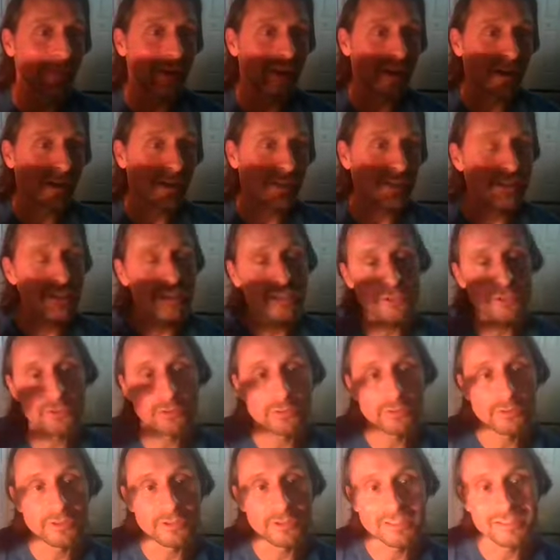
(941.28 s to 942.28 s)

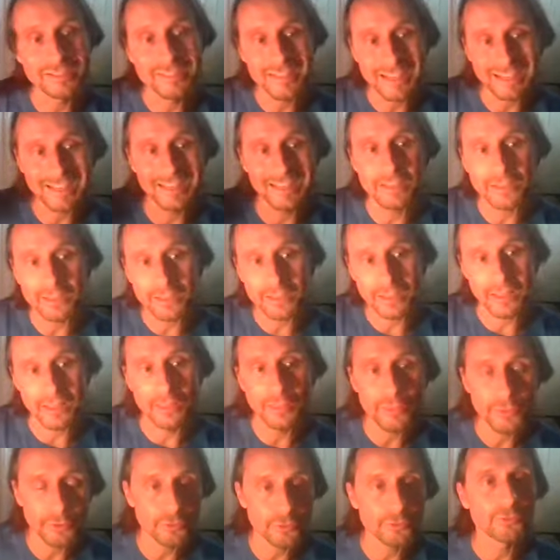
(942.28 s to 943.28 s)
until the second and
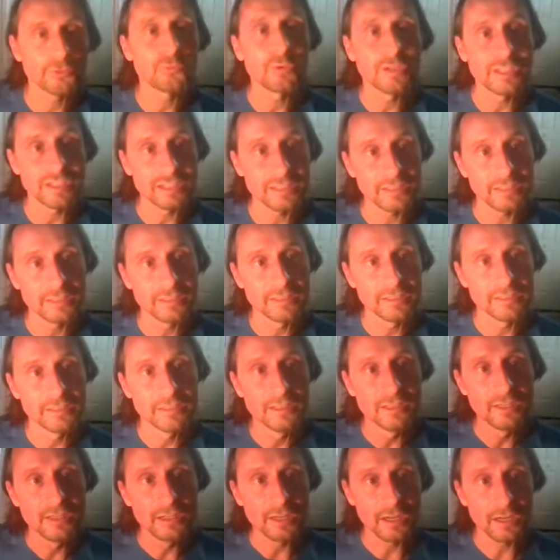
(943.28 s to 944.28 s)
third week
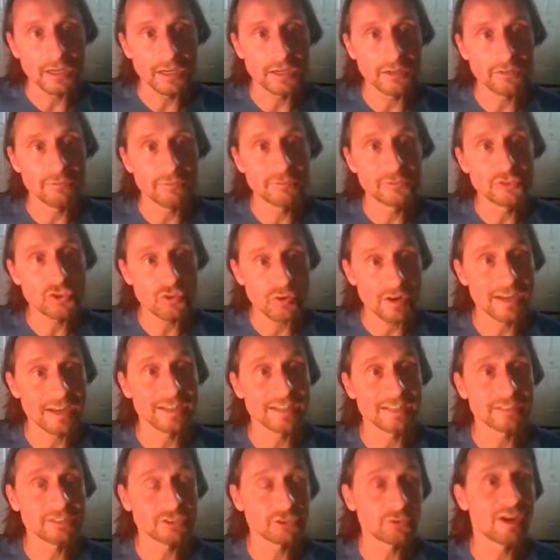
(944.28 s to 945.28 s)
of
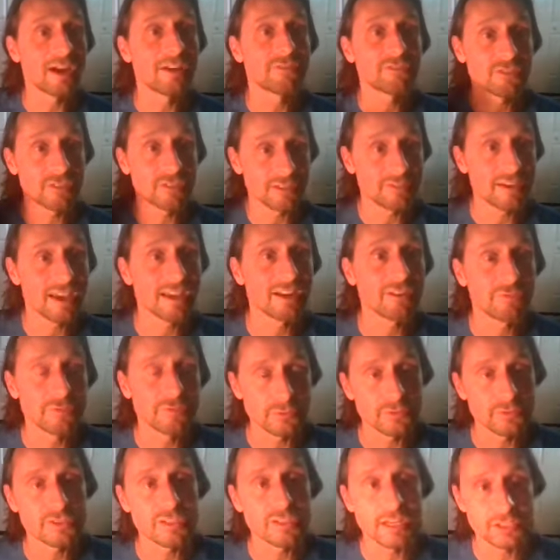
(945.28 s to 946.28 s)
training. So after they've had a
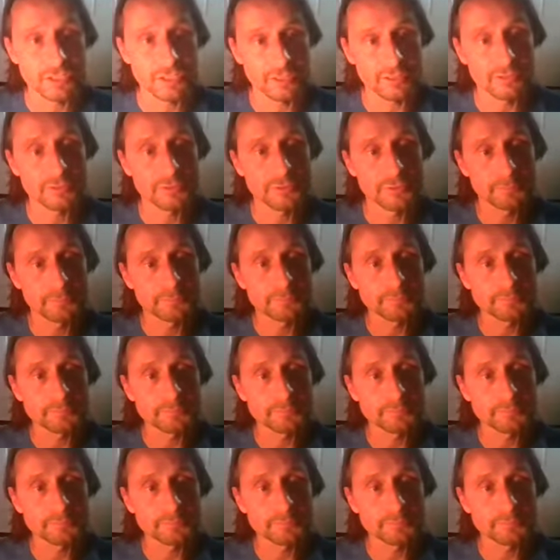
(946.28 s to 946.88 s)
few sessions.